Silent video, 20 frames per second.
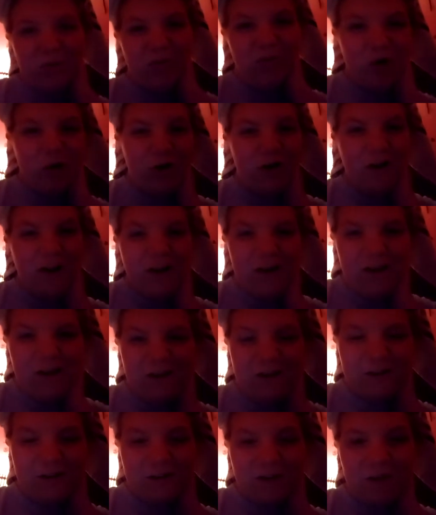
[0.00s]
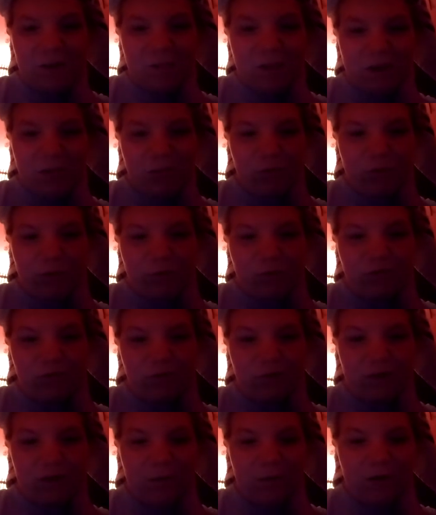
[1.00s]
sorry to the people that were
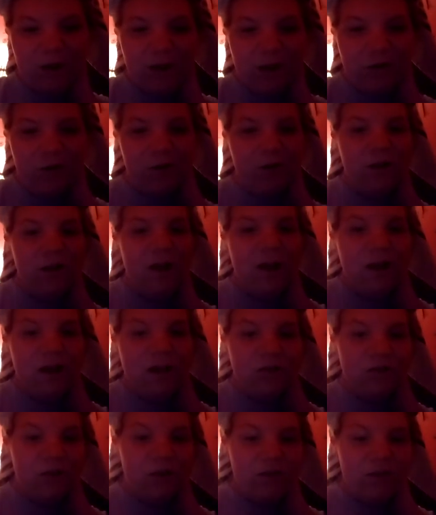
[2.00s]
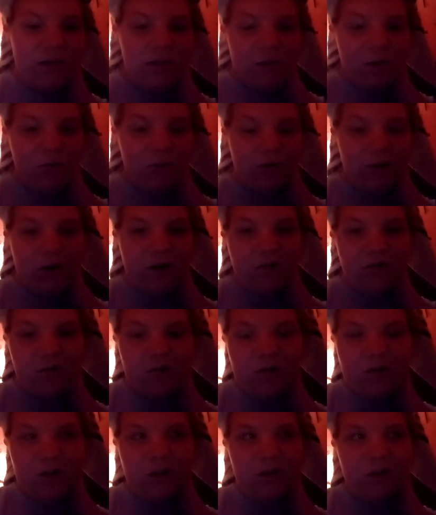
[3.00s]
doing that panel. It's not that you weren't
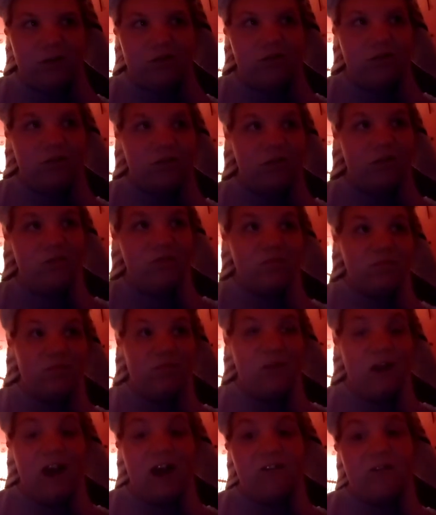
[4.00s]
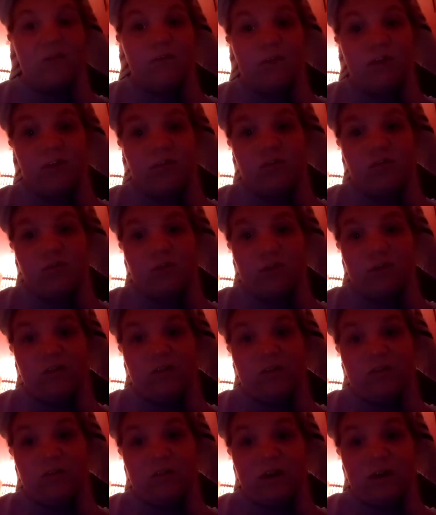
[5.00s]
interesting, it's just I have a very short
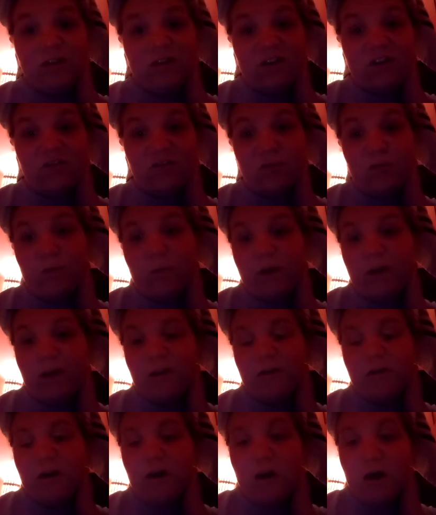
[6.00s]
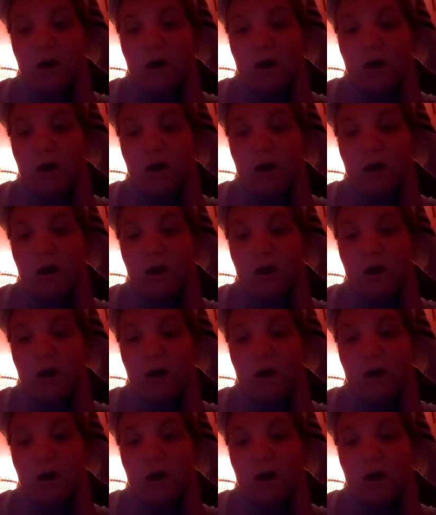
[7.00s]
attention span.